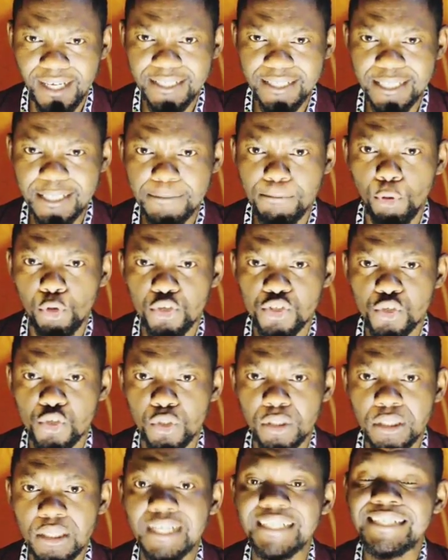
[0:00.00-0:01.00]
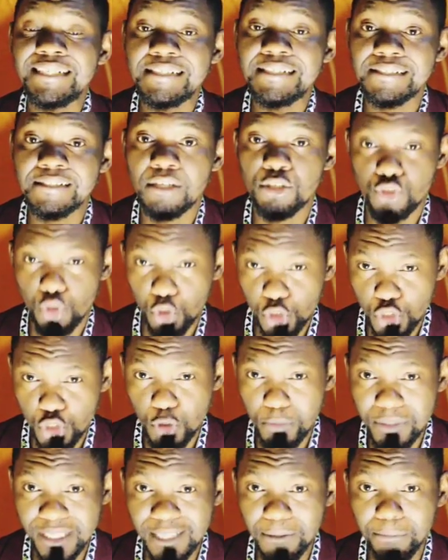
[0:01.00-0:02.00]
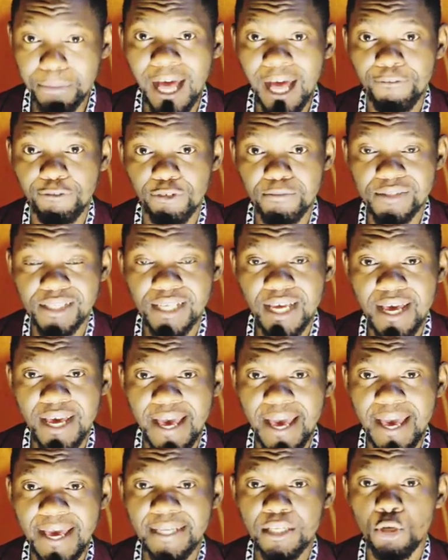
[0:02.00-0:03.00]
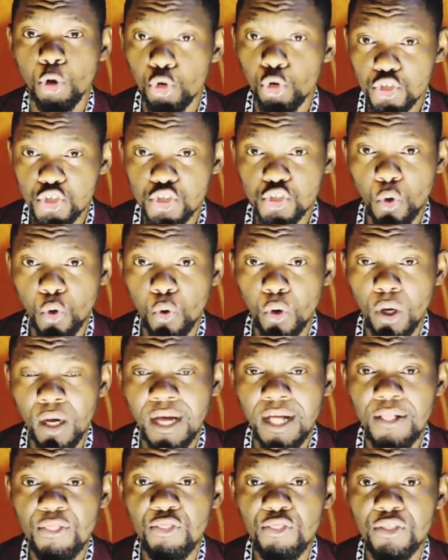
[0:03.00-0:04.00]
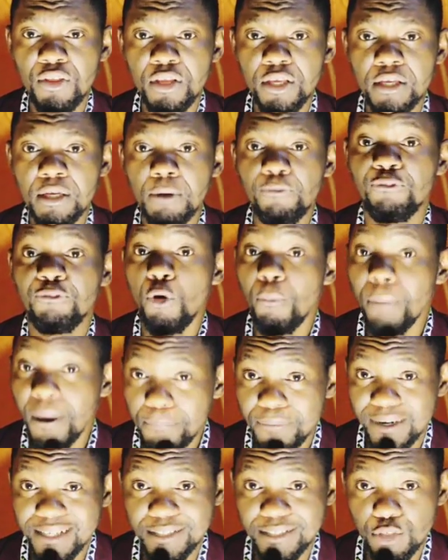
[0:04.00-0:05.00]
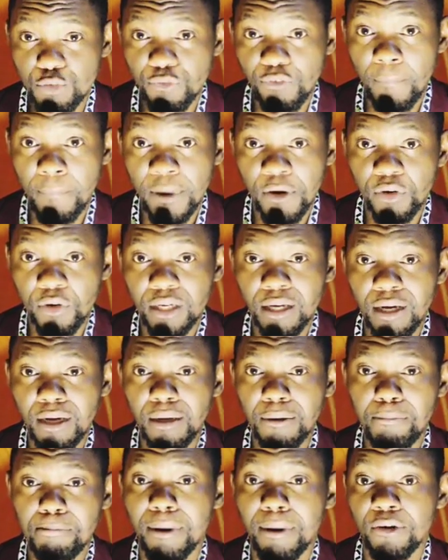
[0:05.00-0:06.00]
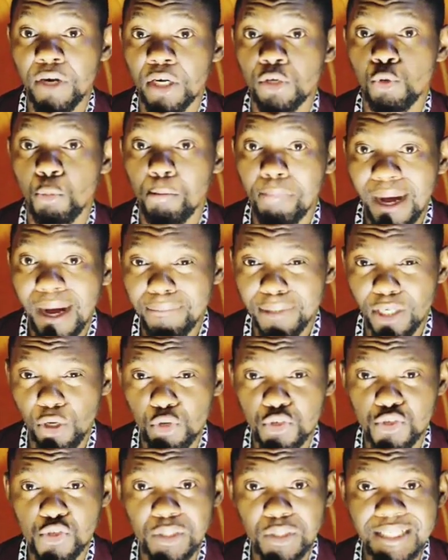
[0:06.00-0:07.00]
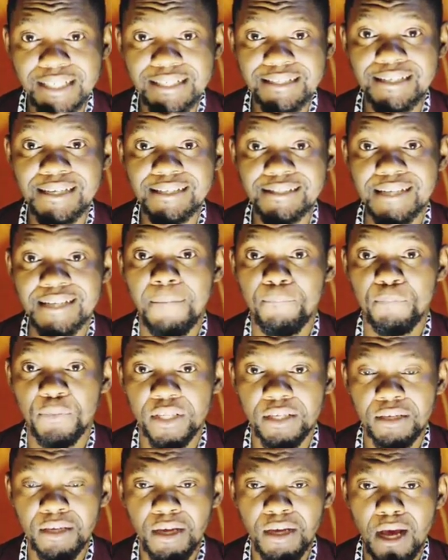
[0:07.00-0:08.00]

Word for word: did post on his social media platforms, and also the former president of America, Barack Obama, also did say something